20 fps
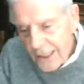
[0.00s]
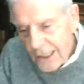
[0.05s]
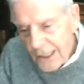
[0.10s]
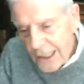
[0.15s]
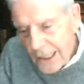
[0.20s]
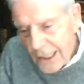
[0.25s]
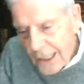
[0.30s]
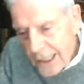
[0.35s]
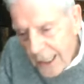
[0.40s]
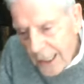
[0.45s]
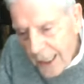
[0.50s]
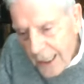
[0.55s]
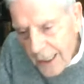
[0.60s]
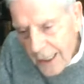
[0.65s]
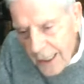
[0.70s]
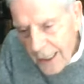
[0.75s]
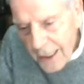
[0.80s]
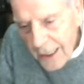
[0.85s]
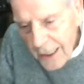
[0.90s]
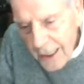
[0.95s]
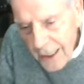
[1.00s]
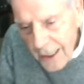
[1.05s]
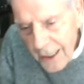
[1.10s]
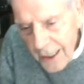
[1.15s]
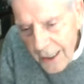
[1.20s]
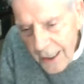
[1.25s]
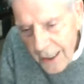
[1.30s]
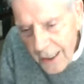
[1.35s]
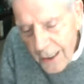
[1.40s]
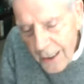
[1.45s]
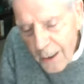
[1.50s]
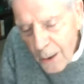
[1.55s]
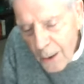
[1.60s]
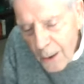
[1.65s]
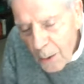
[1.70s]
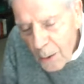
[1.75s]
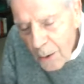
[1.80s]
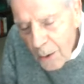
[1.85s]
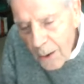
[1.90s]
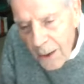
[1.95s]
She said, You
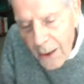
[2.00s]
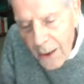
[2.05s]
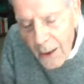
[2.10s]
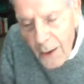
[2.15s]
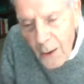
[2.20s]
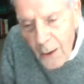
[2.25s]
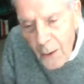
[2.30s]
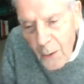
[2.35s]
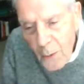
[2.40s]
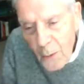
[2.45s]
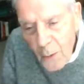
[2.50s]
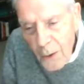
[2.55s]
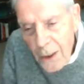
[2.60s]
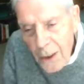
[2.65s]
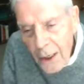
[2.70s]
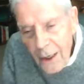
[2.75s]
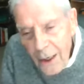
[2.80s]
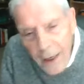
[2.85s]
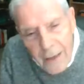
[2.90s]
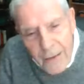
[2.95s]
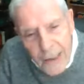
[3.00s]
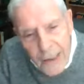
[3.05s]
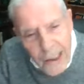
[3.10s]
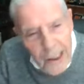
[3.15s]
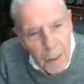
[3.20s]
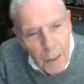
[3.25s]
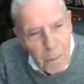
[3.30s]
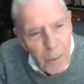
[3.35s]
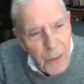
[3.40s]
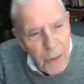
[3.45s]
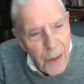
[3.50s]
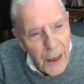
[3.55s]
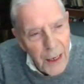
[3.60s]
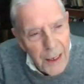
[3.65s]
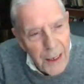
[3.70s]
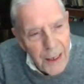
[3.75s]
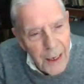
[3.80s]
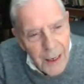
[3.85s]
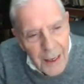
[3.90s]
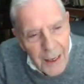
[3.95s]
know, when you love
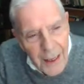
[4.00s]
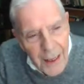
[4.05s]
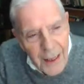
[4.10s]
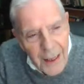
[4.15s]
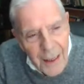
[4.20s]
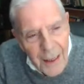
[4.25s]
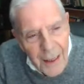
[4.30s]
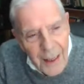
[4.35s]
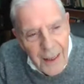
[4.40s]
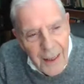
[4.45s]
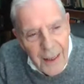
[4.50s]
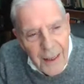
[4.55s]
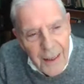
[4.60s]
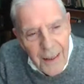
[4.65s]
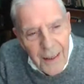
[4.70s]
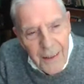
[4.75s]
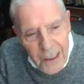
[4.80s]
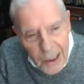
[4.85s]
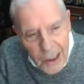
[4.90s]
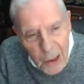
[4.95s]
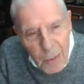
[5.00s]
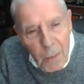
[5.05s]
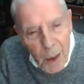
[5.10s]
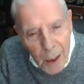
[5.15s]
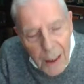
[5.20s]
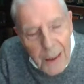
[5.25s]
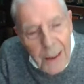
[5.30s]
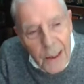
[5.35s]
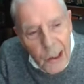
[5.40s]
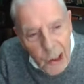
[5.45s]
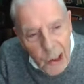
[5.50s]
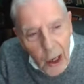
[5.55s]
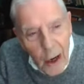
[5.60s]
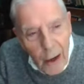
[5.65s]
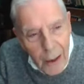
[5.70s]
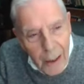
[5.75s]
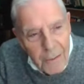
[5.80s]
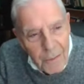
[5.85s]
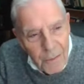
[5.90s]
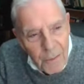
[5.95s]
something this
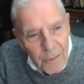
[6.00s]
much,